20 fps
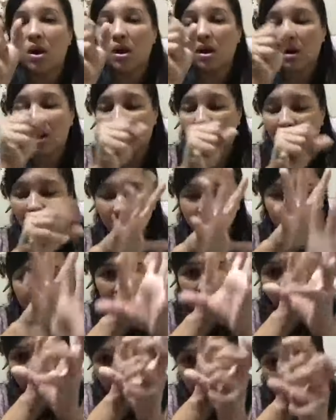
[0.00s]
kind of
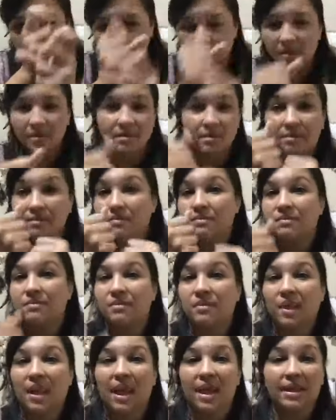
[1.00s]
like,
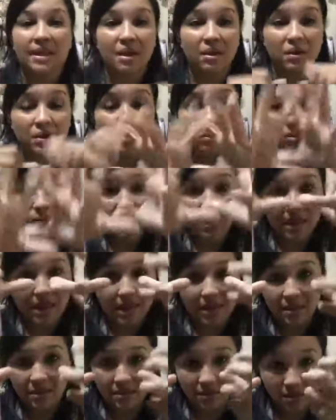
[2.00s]
and they're going to be
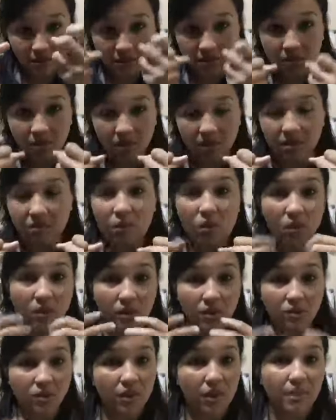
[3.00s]
like going
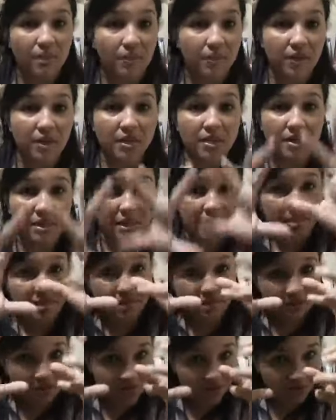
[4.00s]
through the
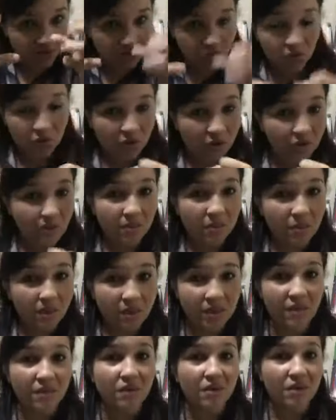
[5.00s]
process, controlling
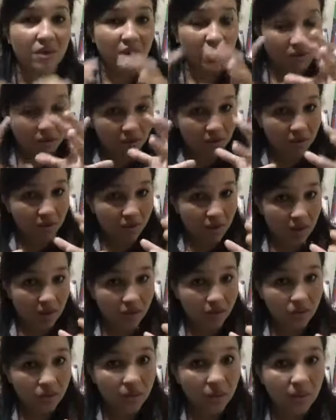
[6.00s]
whatever, how
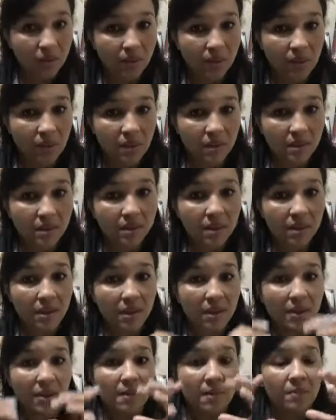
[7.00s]
to deal with it,
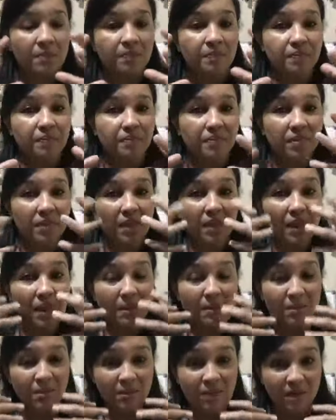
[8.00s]

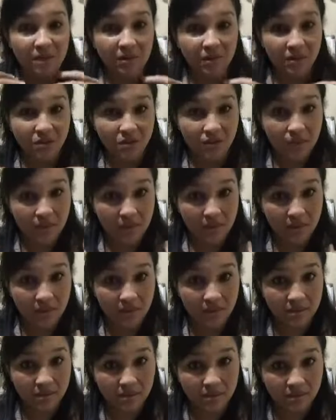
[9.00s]
but they're going to be
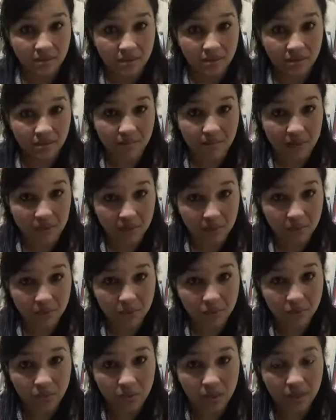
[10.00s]
able
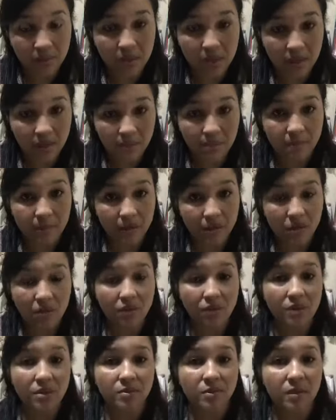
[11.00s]
to keep helping
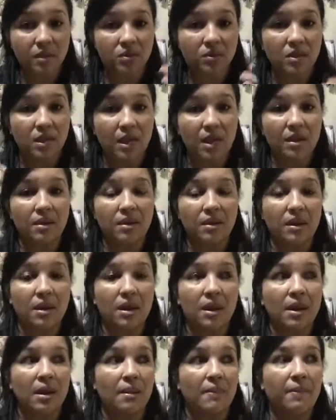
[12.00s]
others because they are
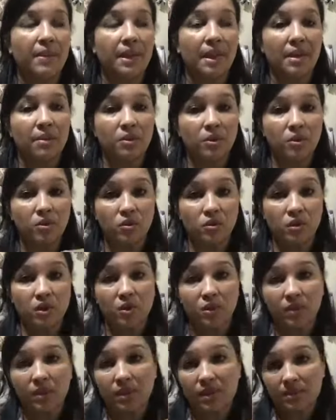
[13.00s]
being able to deal
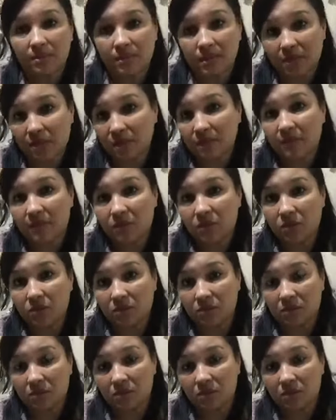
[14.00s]
with themselves too.